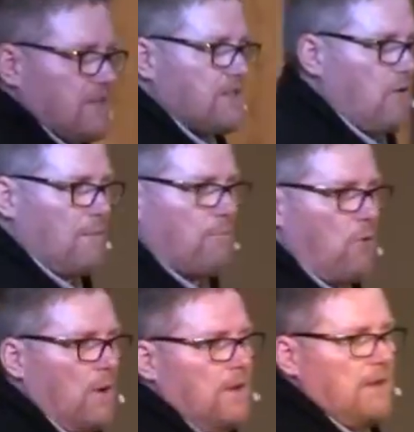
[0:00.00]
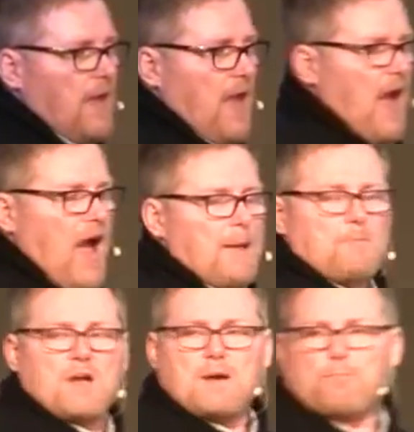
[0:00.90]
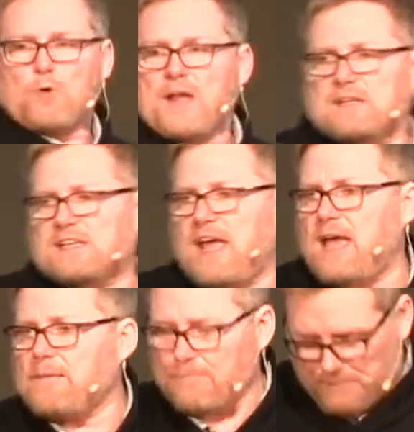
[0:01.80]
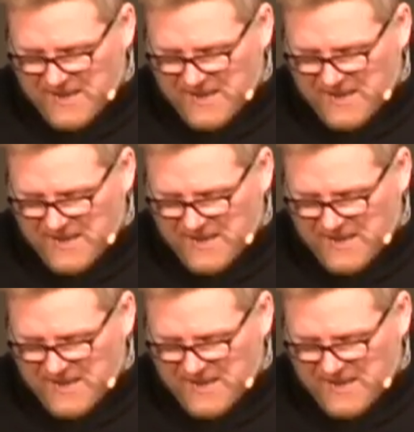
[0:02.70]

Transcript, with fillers: and so important? I'm going to bring 10